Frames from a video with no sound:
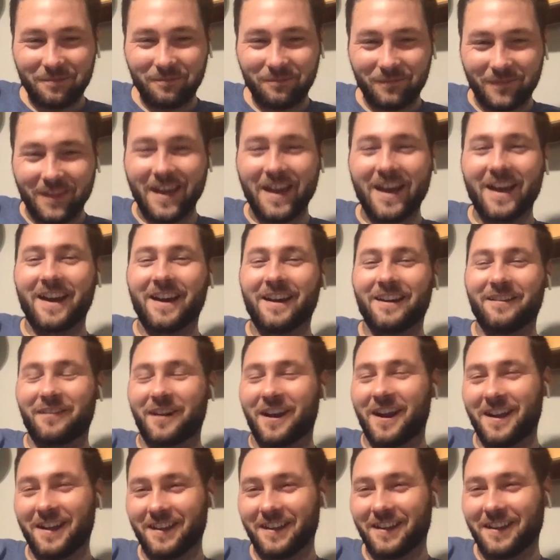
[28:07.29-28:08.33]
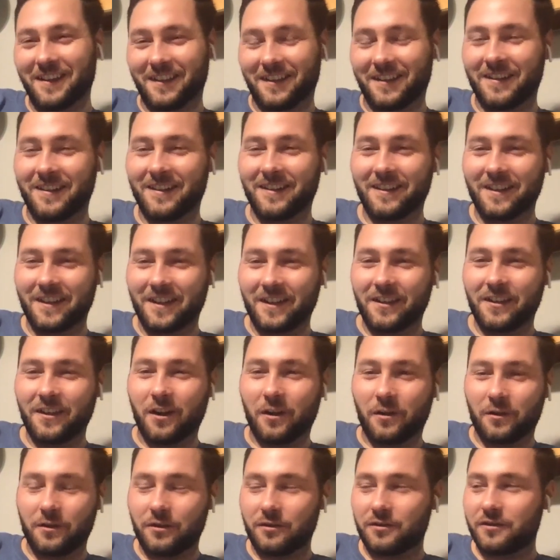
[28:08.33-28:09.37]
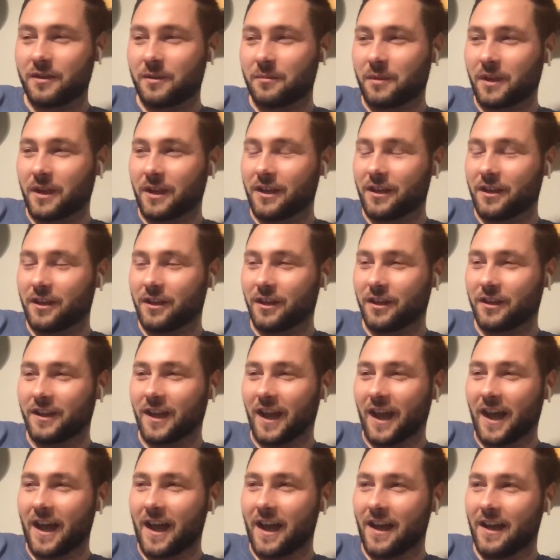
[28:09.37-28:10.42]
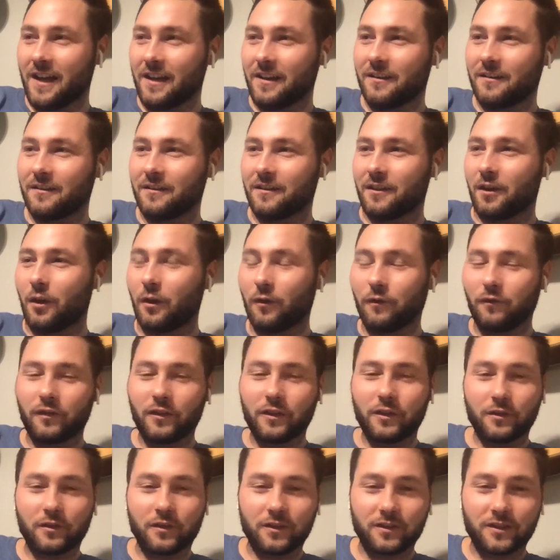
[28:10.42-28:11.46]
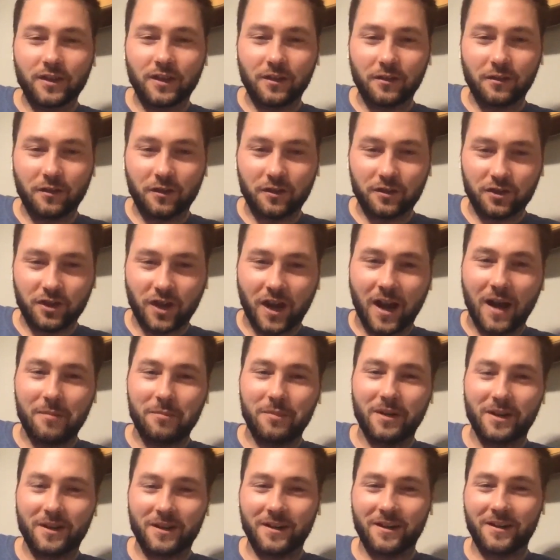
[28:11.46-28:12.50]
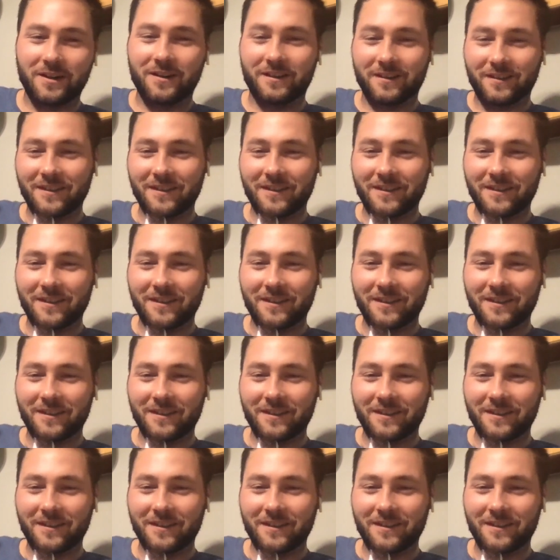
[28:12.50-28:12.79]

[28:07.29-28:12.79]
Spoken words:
Yeah, right. You know, you seem like a good guy. Hopefully you continue to shop here.